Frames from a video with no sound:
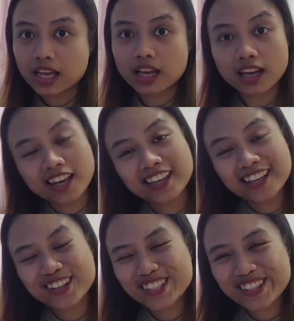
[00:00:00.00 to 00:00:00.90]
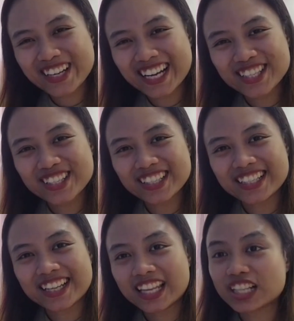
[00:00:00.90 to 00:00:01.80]
and I'll see you guys on
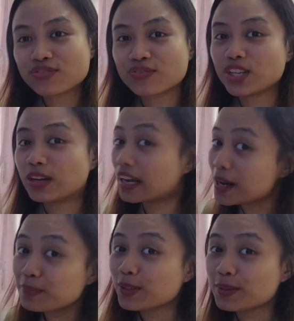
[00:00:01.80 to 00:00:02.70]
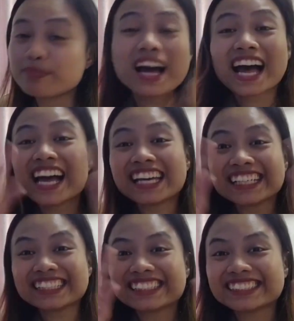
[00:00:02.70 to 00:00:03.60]
the next video that I upload.
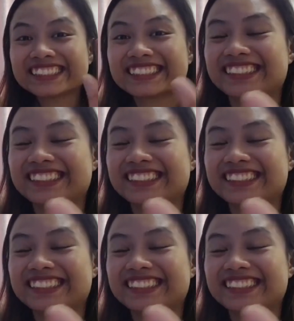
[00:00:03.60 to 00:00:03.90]
Bye!